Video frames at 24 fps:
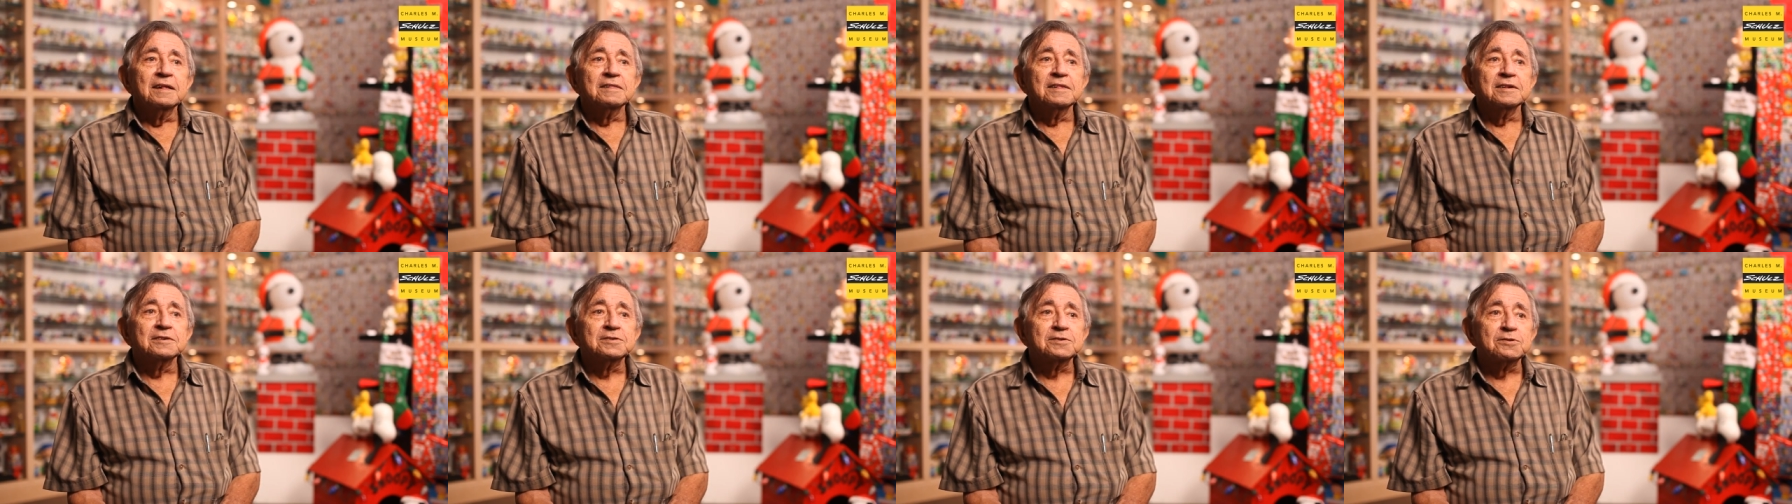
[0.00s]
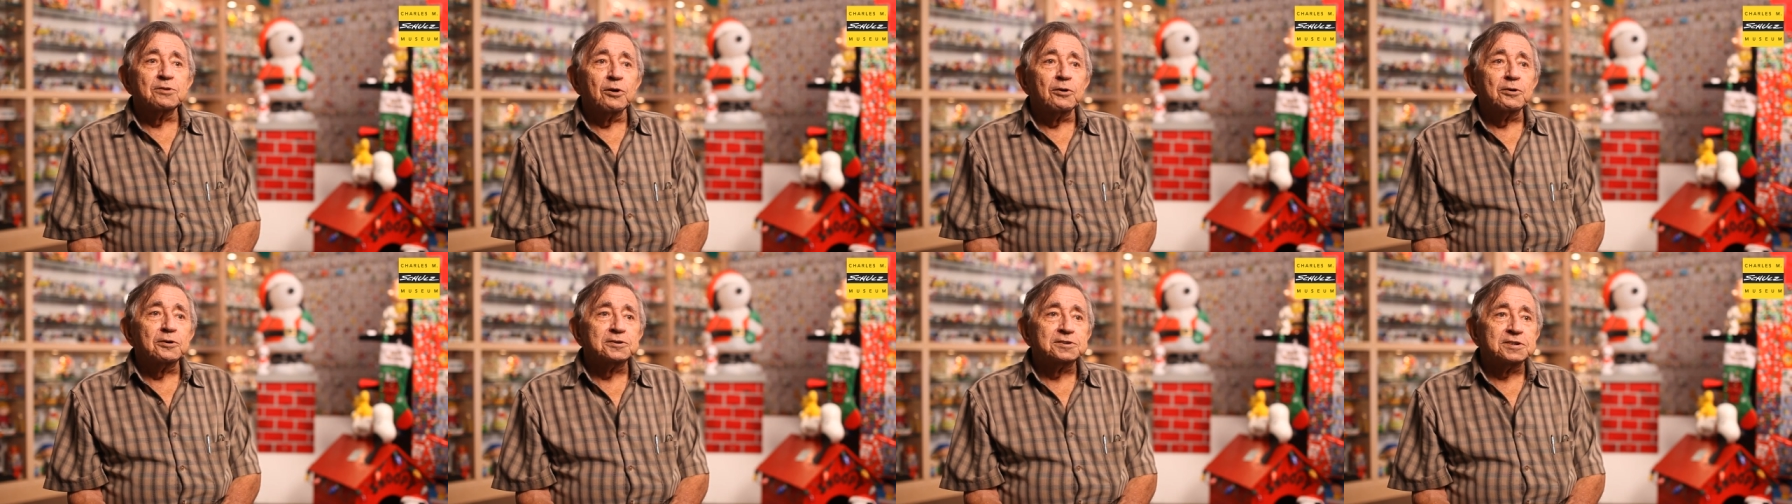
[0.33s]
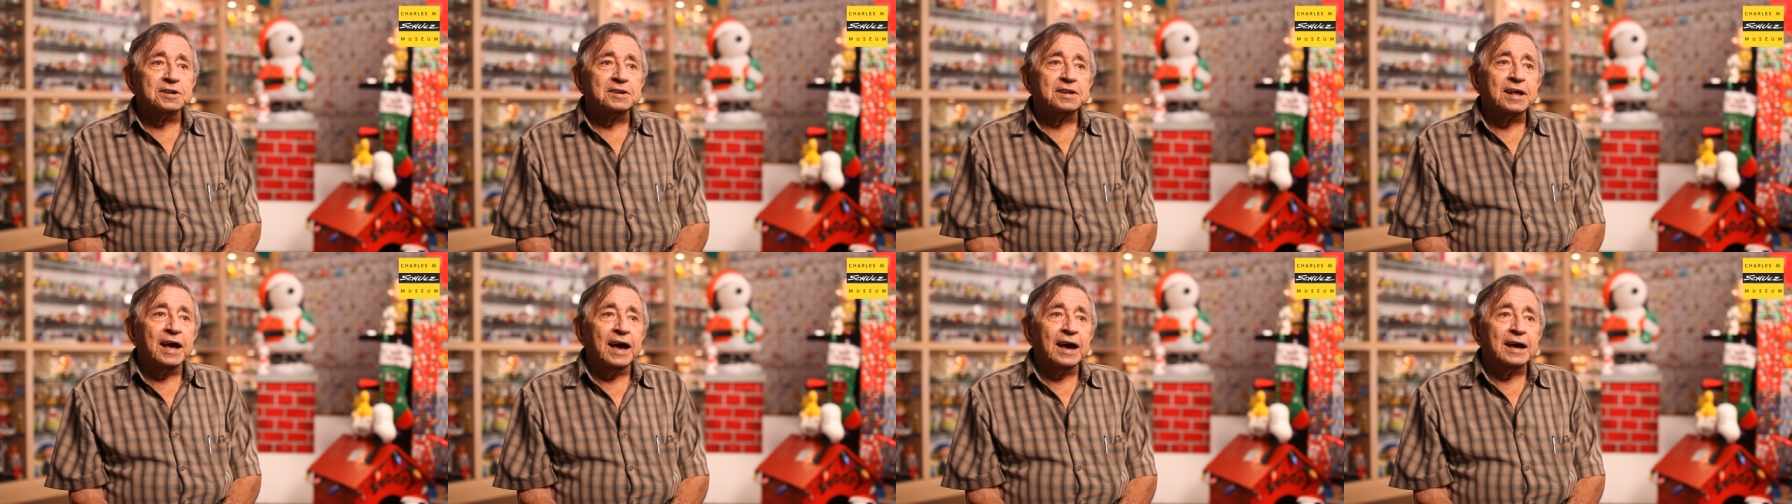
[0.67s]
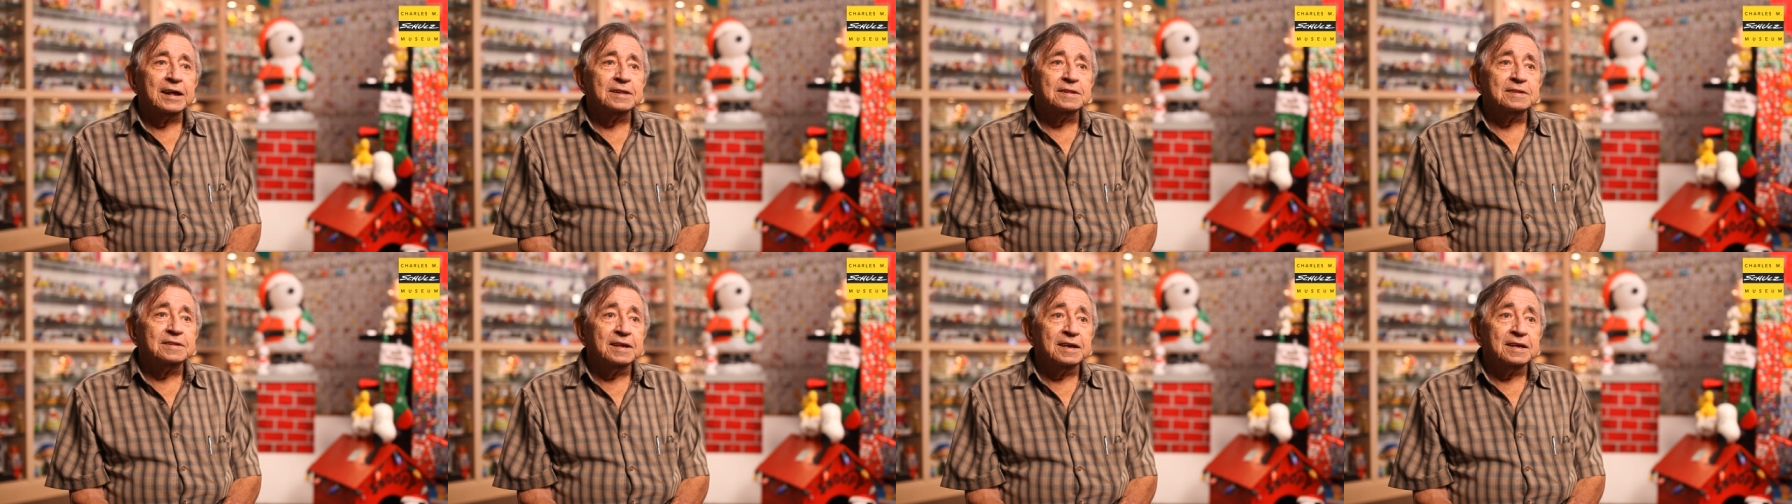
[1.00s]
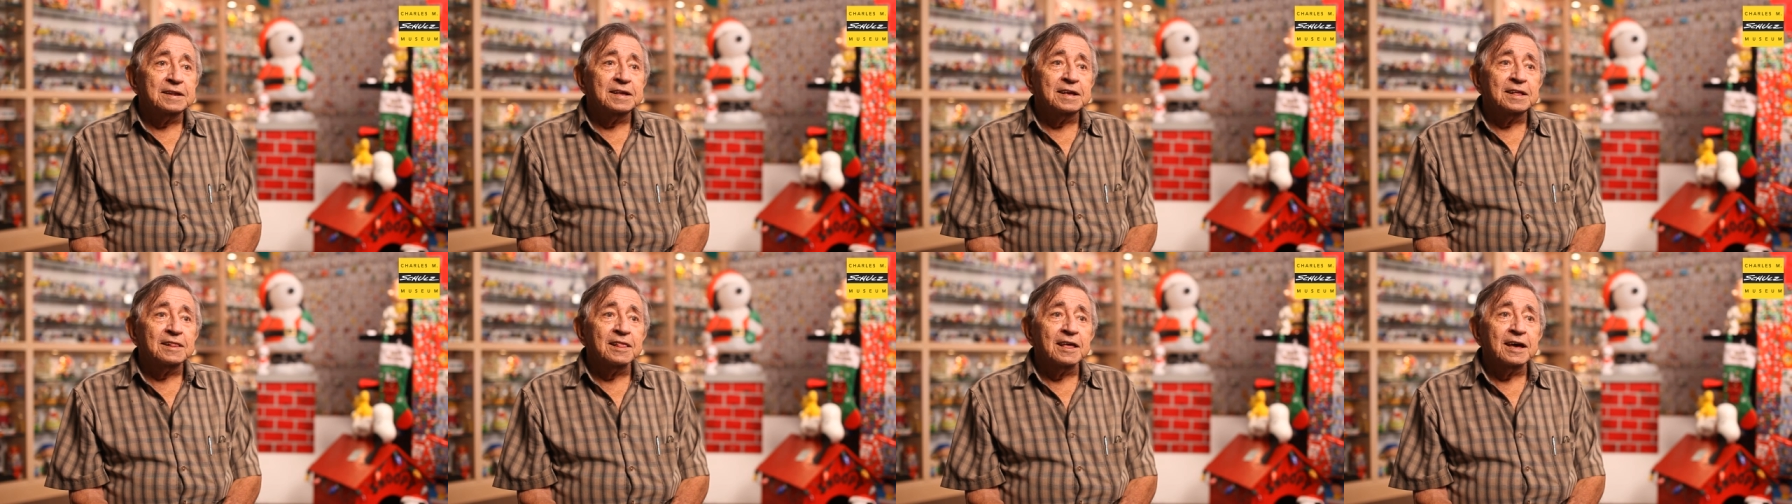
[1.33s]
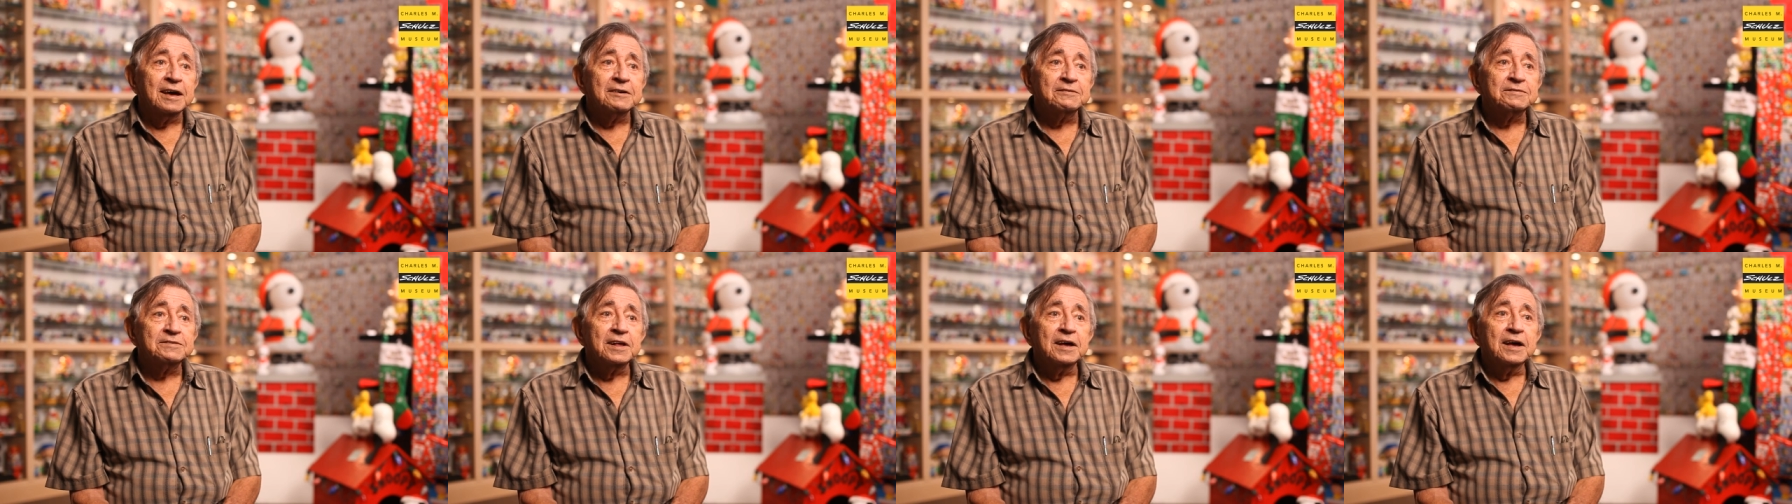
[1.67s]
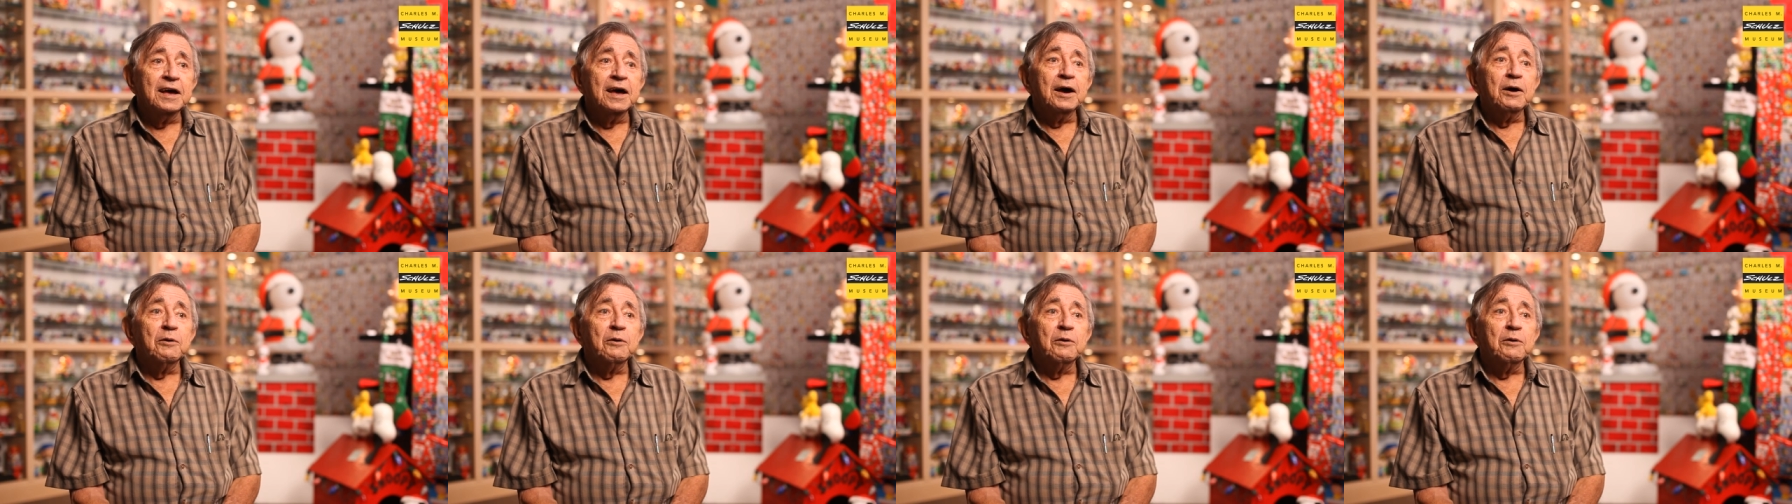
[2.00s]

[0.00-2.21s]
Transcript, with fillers: the stores that had any left